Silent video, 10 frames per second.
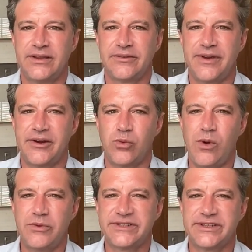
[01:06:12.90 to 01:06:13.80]
Right?
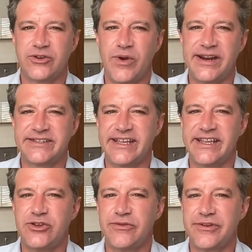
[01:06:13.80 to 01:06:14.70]
What was the greatest thing you've